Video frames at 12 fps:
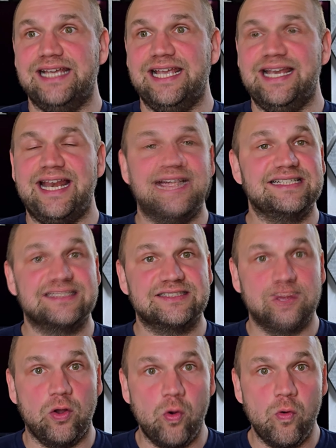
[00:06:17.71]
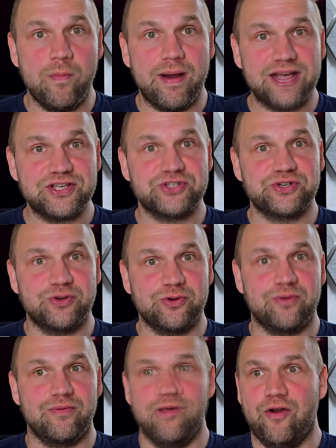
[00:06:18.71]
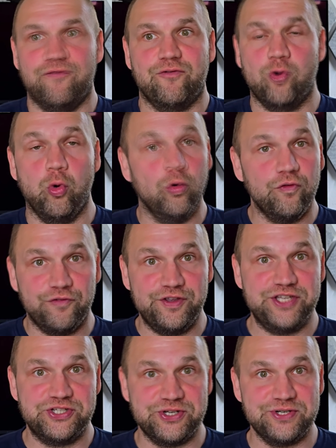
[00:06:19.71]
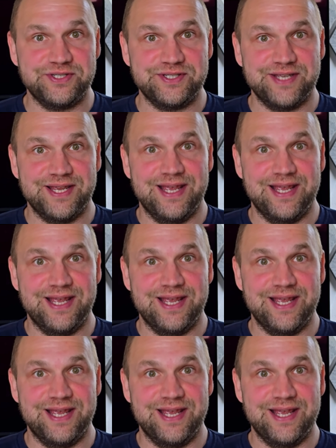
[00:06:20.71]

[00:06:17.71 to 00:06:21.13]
it has so much of cool features.